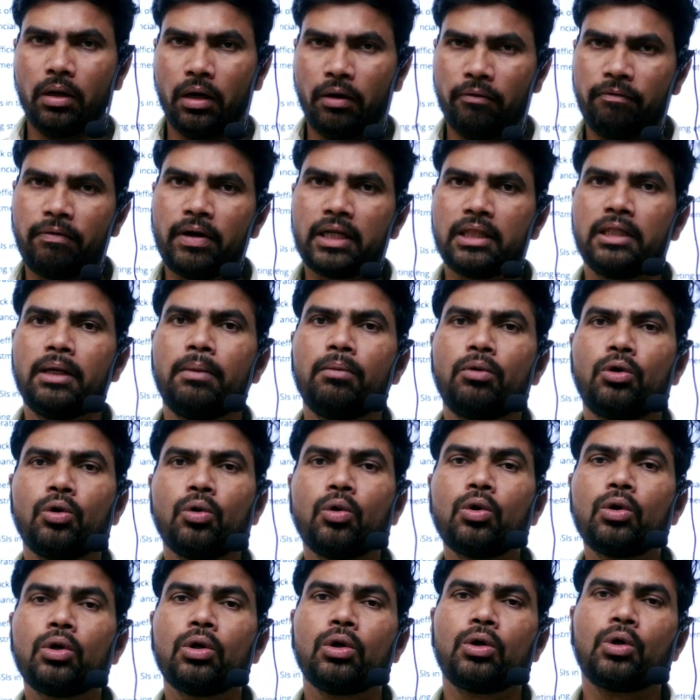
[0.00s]
for them
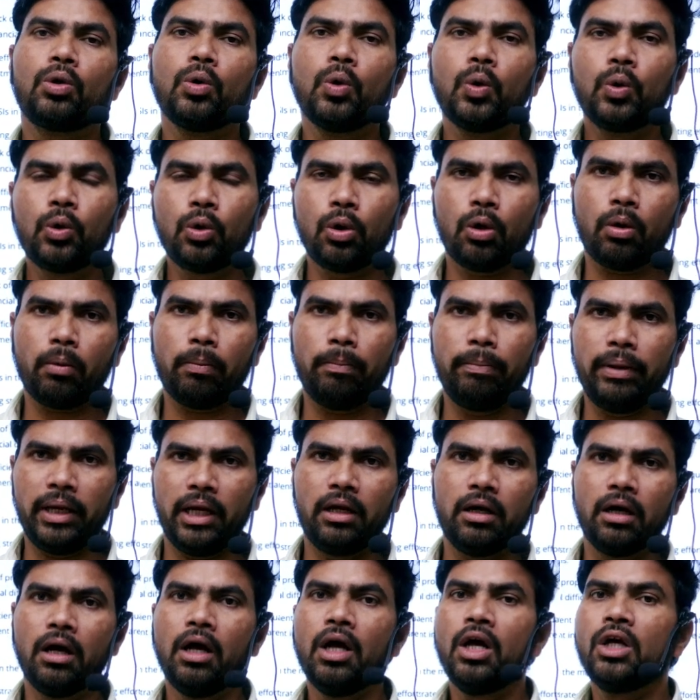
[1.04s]
to grow
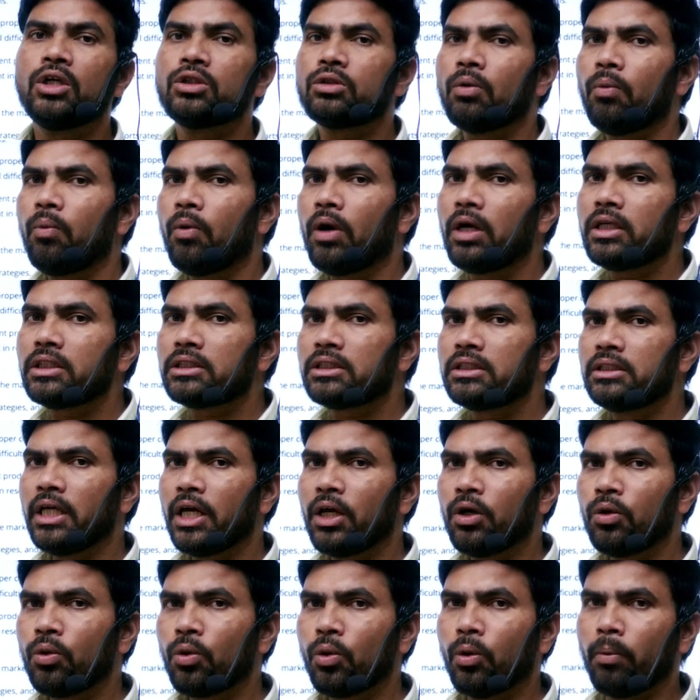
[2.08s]
big. So once
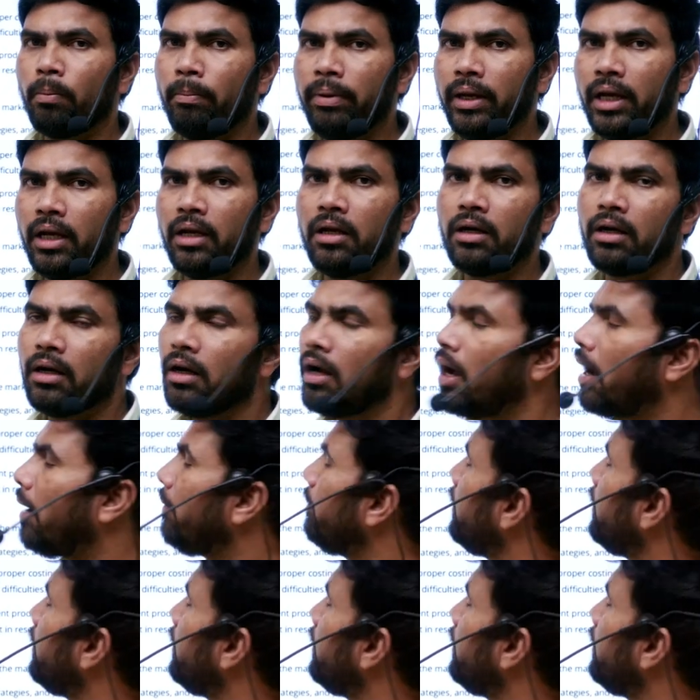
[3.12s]
they grow big, I